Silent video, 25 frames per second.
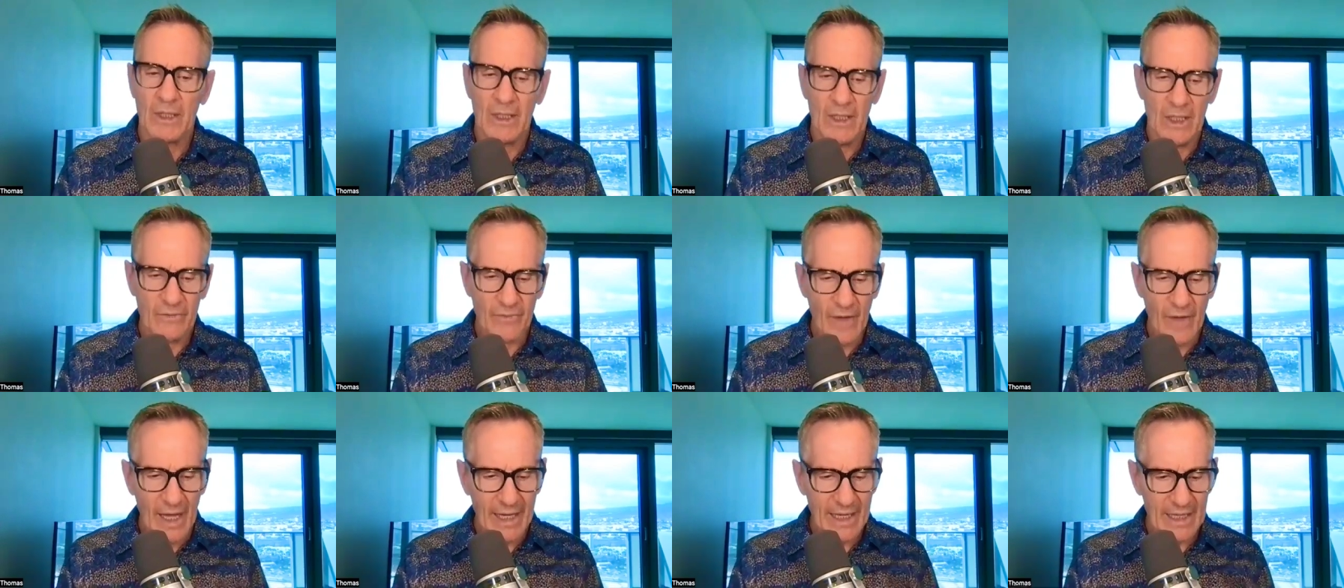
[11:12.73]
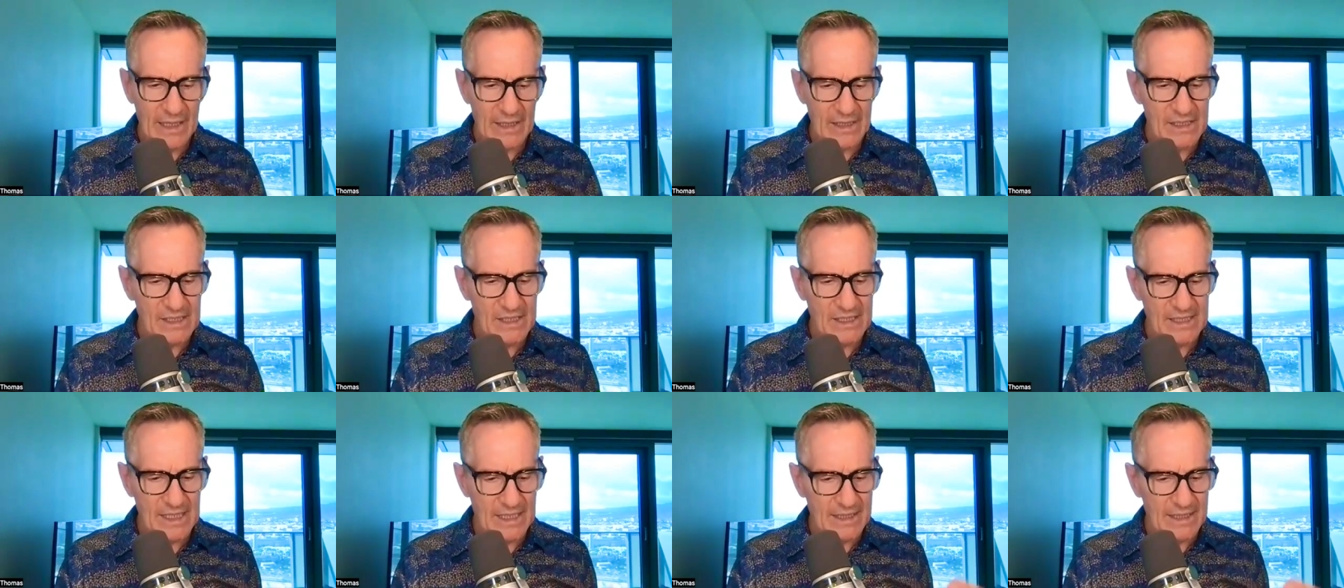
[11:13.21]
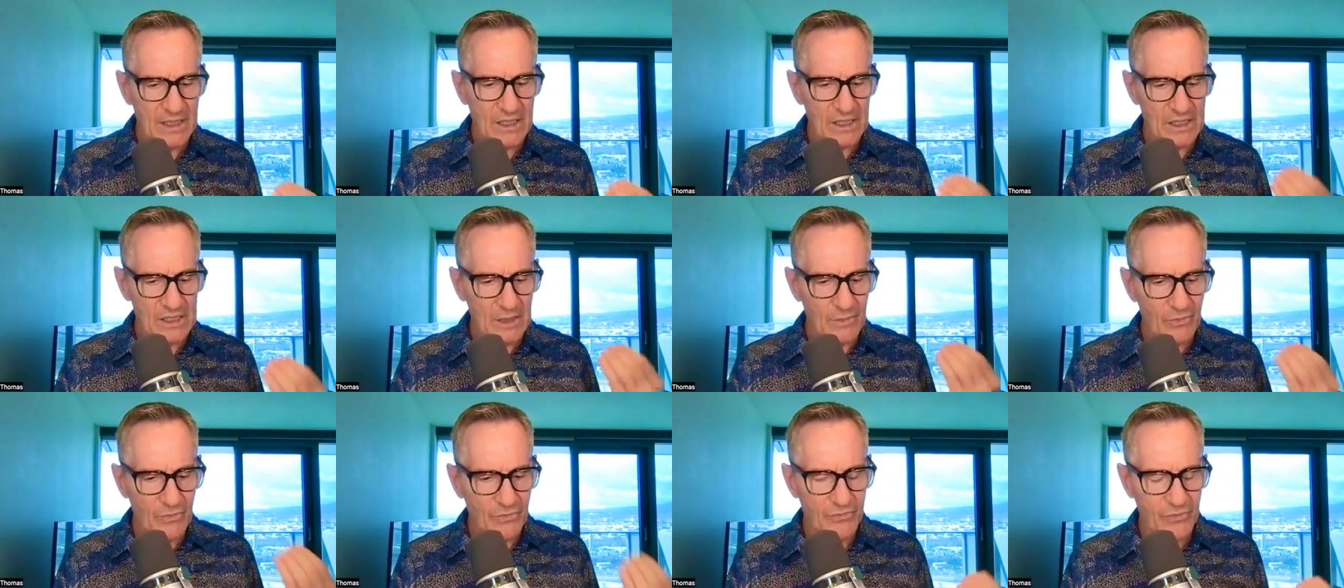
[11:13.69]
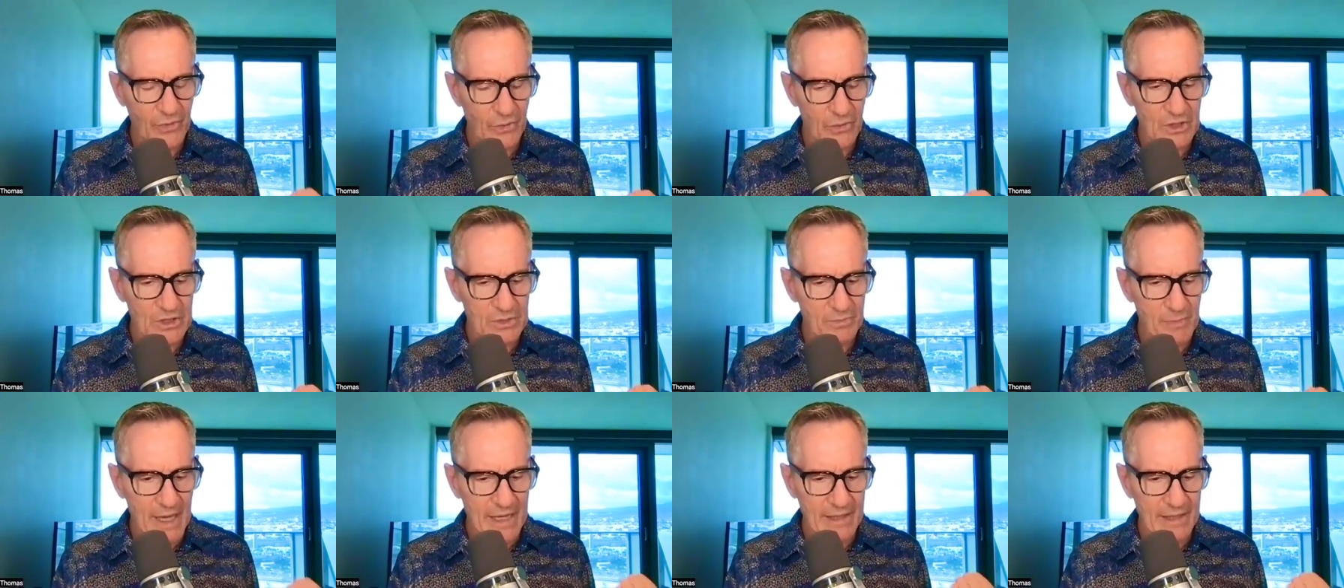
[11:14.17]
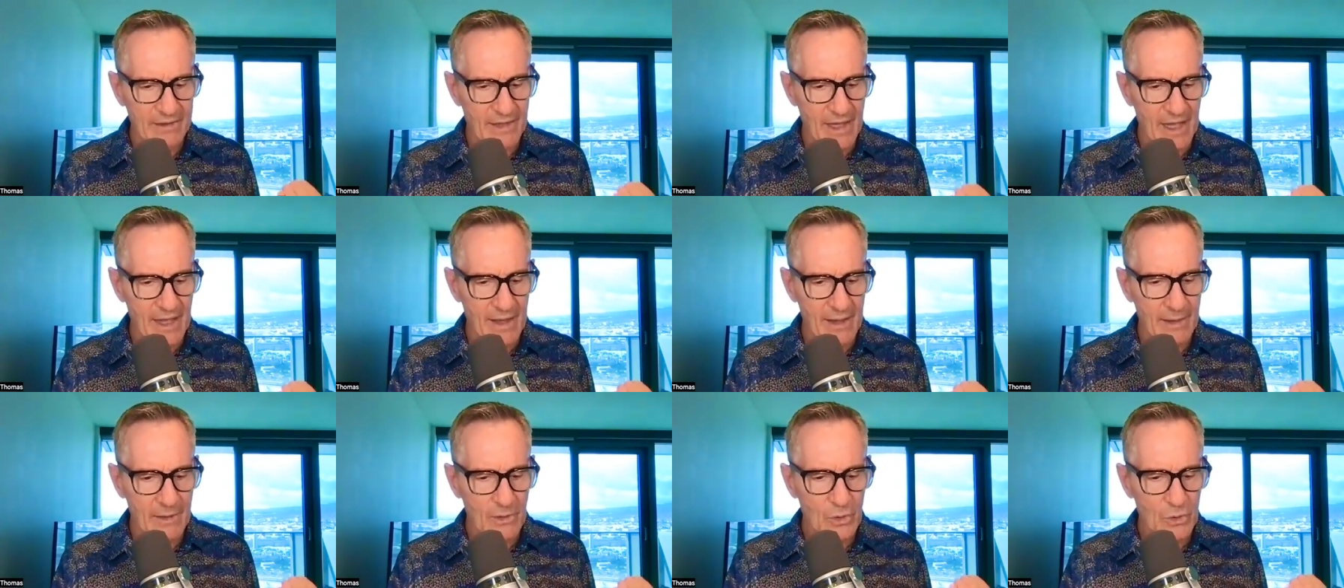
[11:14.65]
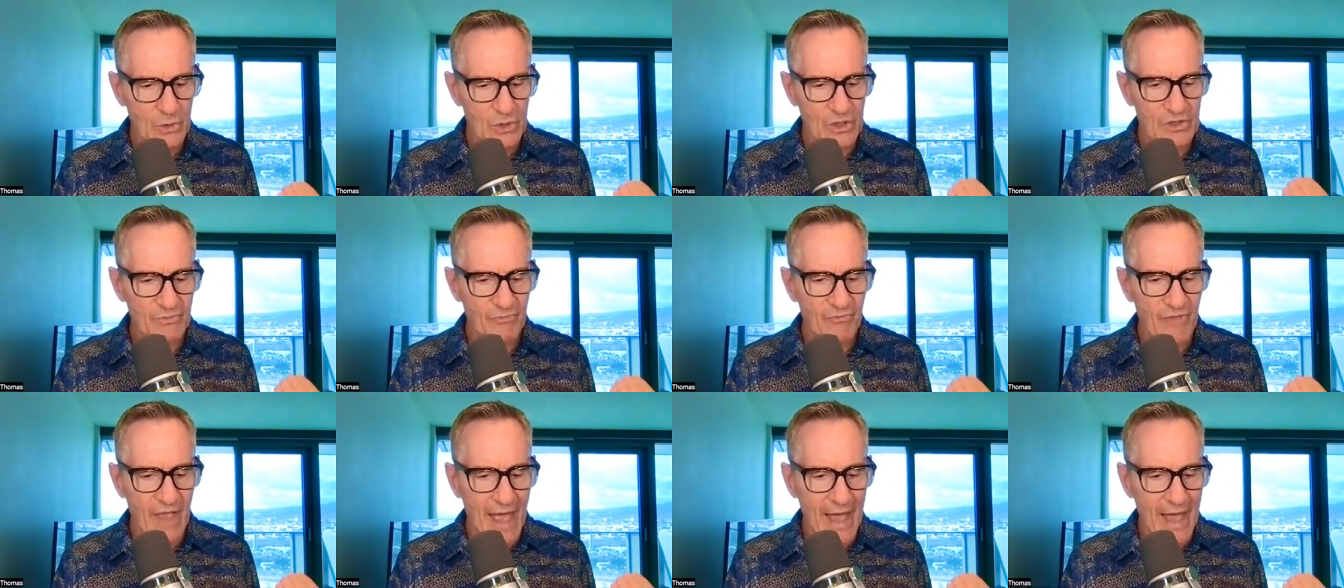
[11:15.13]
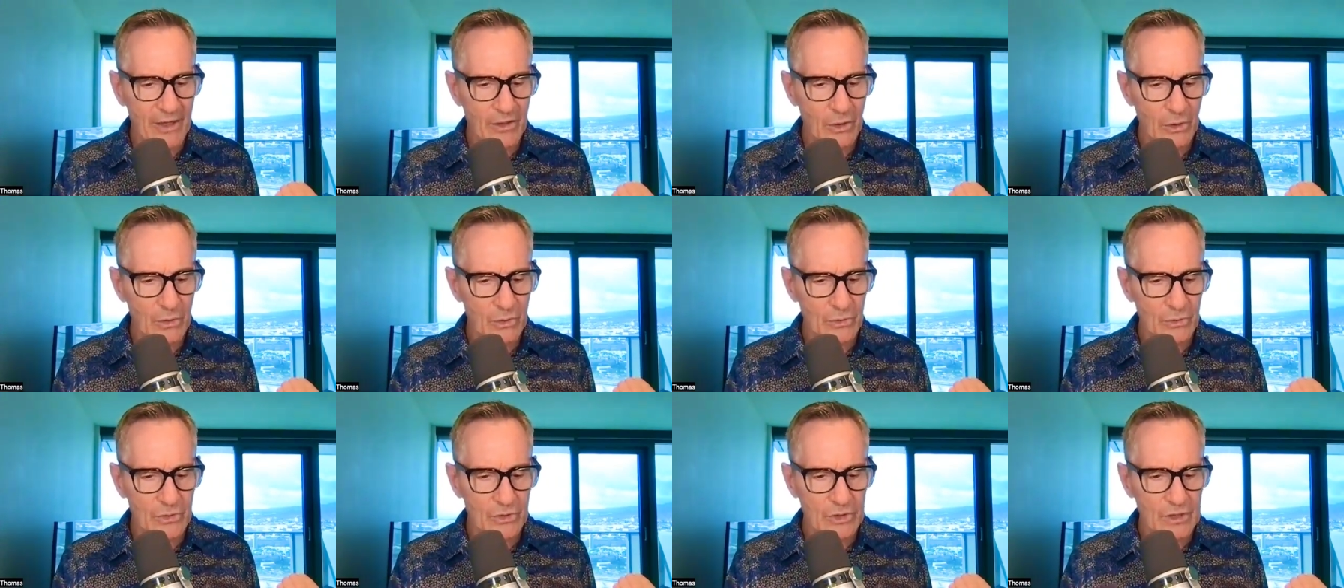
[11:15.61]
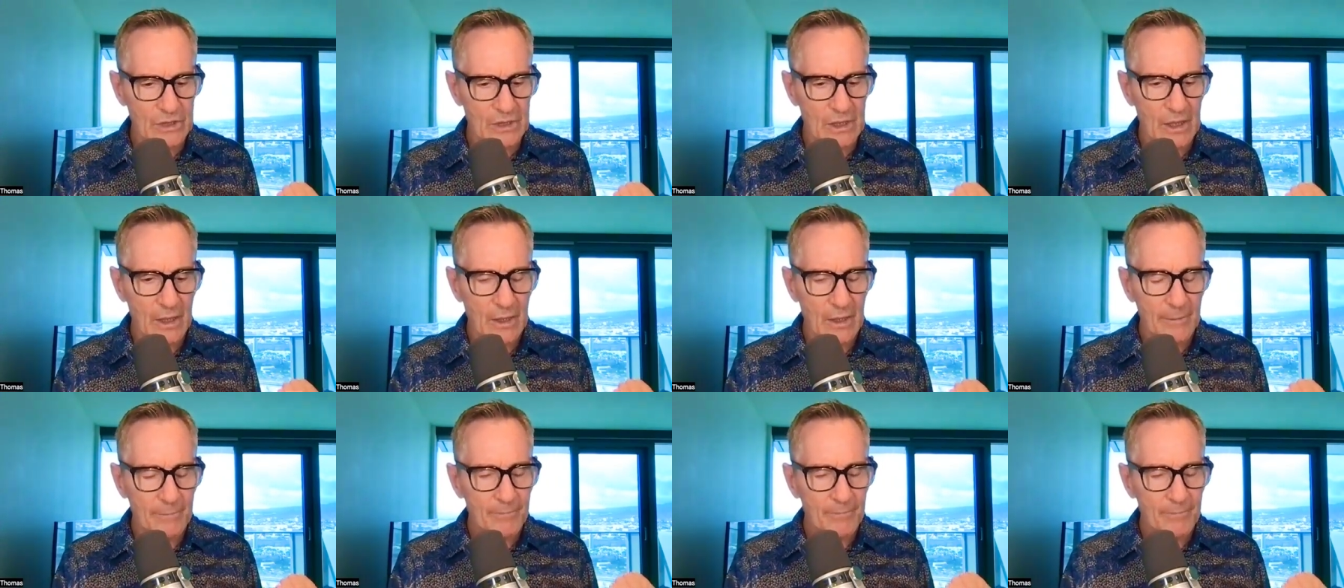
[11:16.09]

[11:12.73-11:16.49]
If I had said to some folks back then whose values,